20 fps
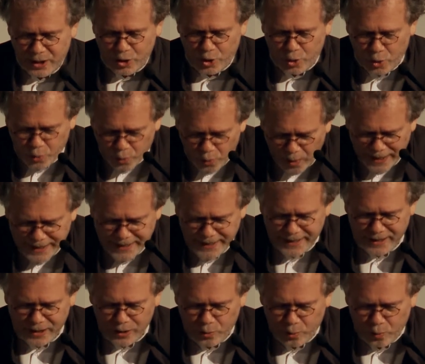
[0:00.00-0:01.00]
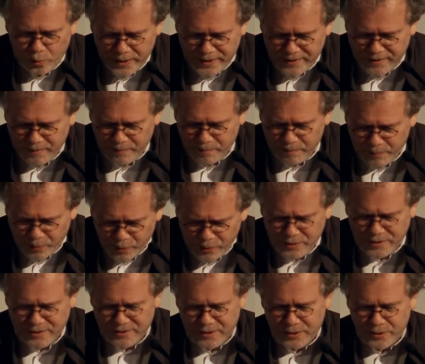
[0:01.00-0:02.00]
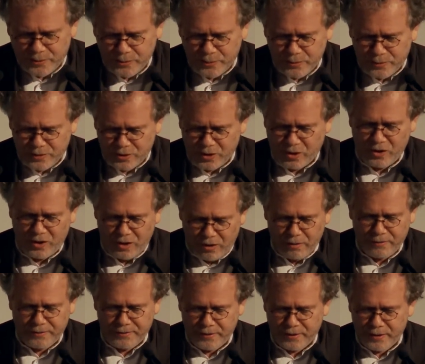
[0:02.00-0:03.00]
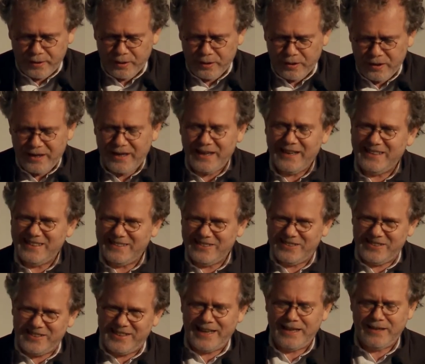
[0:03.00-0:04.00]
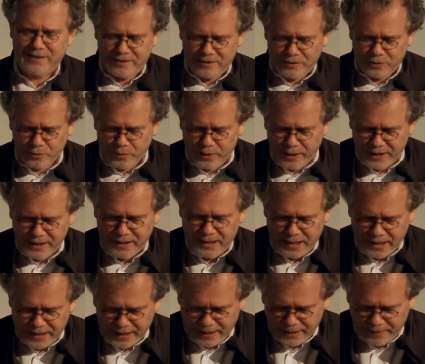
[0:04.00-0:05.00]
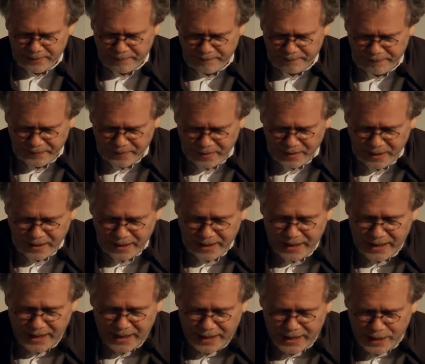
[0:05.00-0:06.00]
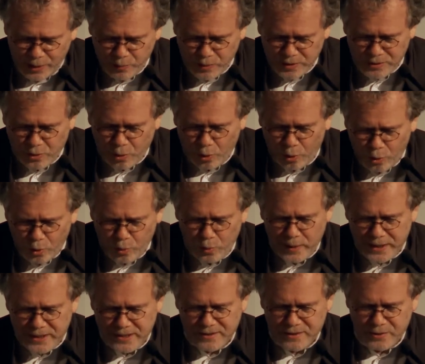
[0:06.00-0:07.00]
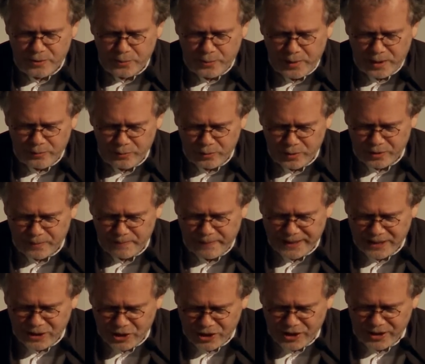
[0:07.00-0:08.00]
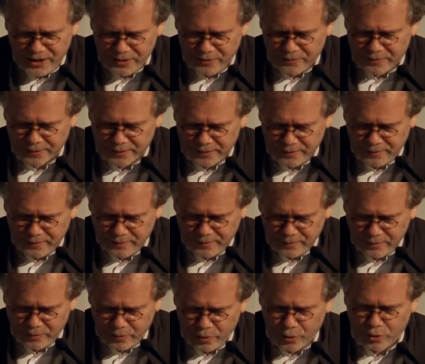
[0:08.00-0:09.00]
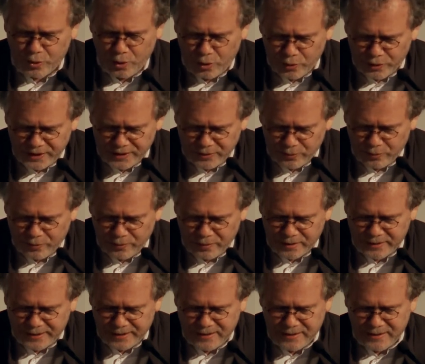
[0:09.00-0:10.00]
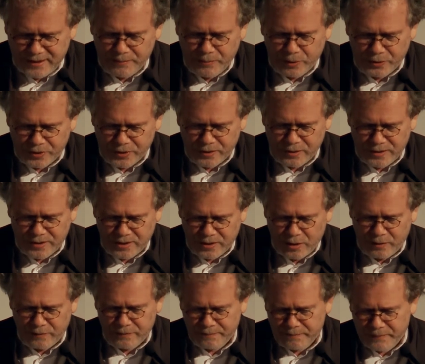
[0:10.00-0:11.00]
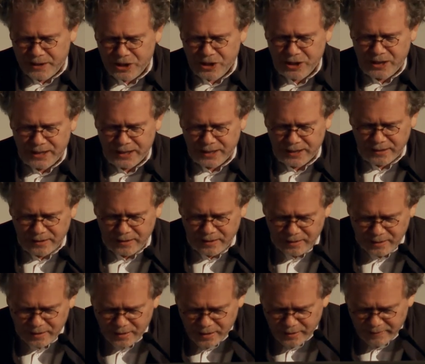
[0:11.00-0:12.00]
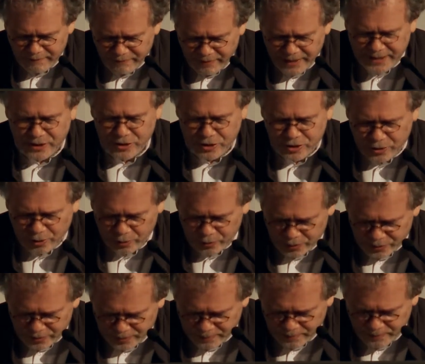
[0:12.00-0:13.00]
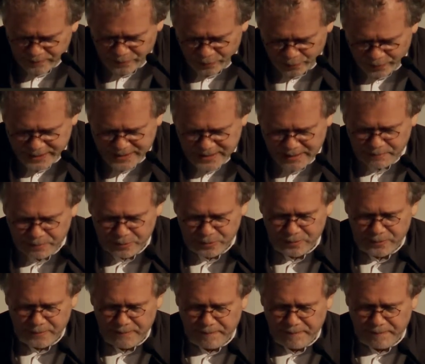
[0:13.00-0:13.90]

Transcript: crying with boisterous laughter, "Death to Hitler." He was always surrounded by children, according to the testimonials of Micheline Weinstock, for example.